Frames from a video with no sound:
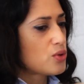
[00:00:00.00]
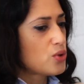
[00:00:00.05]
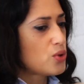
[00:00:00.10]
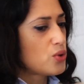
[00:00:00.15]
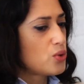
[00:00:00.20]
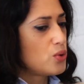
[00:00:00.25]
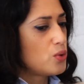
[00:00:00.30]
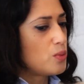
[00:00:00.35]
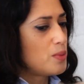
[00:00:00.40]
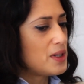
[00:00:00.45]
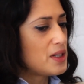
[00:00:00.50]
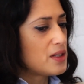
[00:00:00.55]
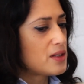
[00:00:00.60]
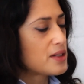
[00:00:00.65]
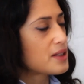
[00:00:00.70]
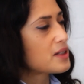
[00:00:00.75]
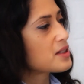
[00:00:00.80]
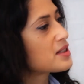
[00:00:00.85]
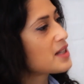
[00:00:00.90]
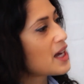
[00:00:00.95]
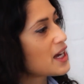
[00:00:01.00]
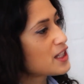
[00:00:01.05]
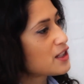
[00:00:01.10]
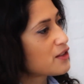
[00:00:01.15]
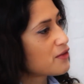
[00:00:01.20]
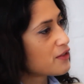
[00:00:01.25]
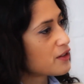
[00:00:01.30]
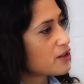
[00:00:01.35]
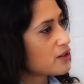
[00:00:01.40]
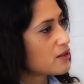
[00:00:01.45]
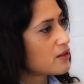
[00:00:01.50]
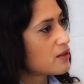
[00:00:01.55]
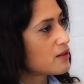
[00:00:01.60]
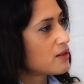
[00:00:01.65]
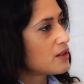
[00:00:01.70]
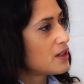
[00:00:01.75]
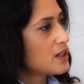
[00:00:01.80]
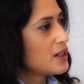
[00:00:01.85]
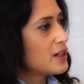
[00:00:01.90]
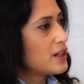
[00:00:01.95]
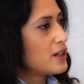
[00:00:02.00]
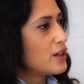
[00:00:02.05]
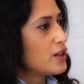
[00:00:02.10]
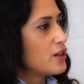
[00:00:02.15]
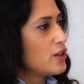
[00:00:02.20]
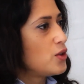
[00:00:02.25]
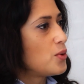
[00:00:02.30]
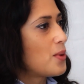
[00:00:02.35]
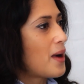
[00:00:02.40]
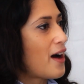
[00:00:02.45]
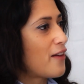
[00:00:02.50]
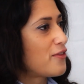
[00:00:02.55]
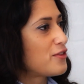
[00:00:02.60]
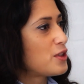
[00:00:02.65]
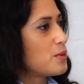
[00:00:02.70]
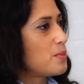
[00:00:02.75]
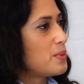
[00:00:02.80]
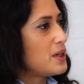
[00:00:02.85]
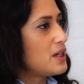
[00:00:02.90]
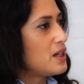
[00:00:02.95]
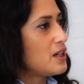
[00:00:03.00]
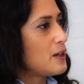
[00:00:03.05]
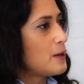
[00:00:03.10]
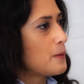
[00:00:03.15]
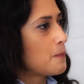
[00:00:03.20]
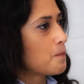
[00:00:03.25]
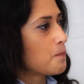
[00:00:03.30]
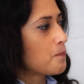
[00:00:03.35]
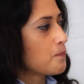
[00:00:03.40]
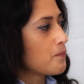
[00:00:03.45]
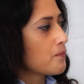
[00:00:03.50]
to be successful, you have to be